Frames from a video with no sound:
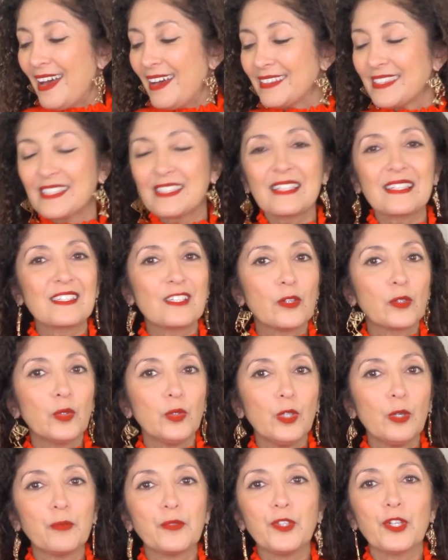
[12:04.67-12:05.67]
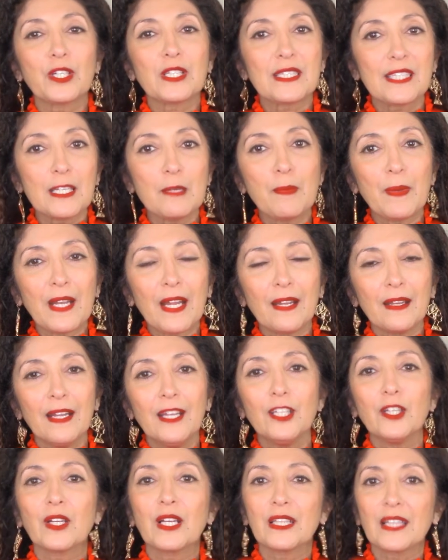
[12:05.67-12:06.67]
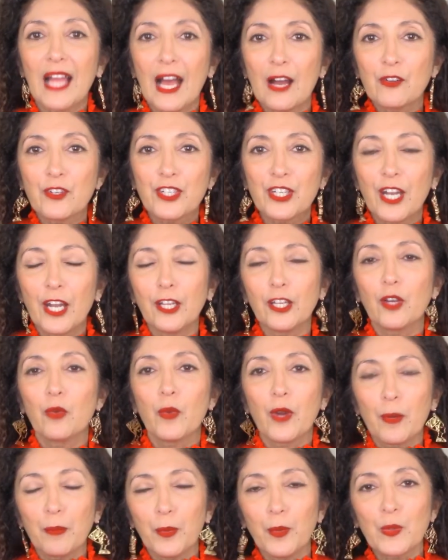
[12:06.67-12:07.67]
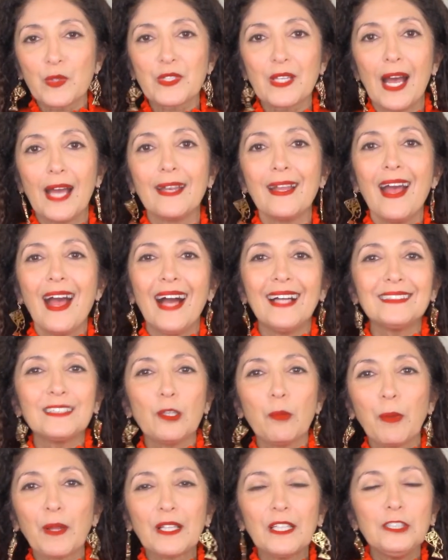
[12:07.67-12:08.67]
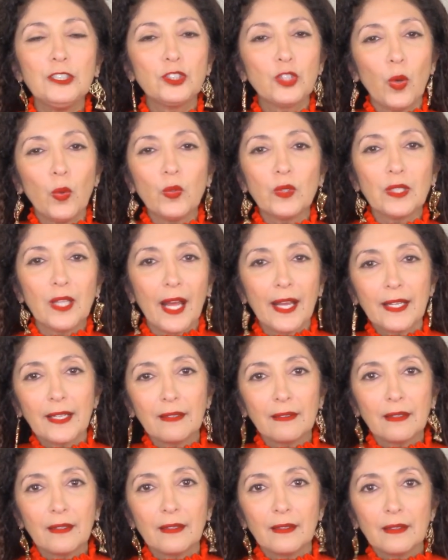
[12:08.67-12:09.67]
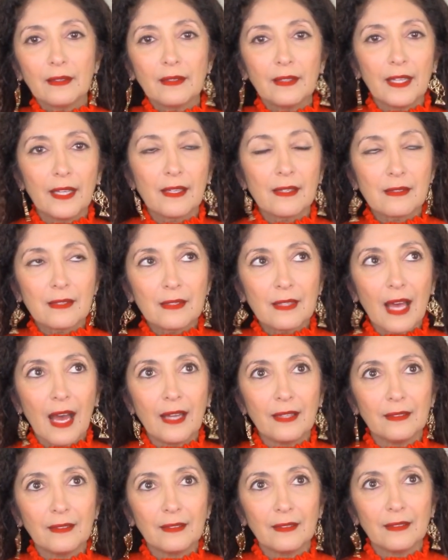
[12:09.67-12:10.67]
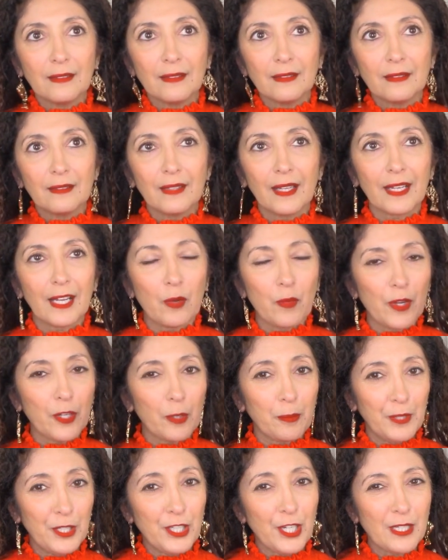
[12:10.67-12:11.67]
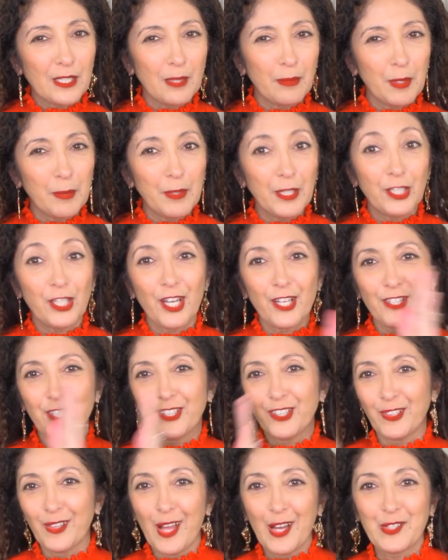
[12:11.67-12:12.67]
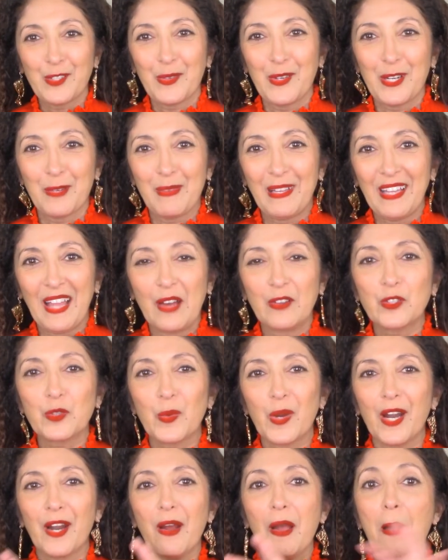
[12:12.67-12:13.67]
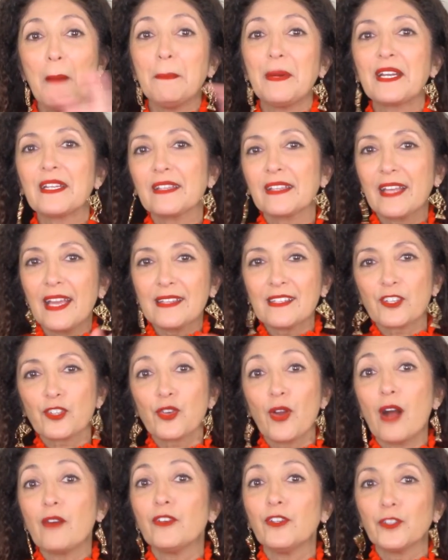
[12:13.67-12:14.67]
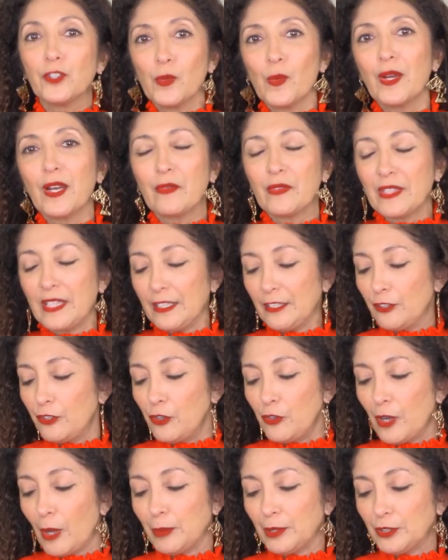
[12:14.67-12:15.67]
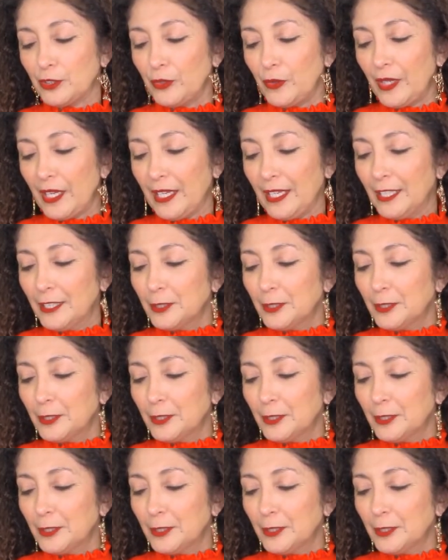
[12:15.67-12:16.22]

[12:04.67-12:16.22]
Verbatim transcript: This is so cool. You can sleep in it, you can lounge in it, you can wear it poolside. I typically don't like things that, like I want your P Js to be P Js and your loungewear to be loungewear, but in the case of travel, you want everything to do double duty.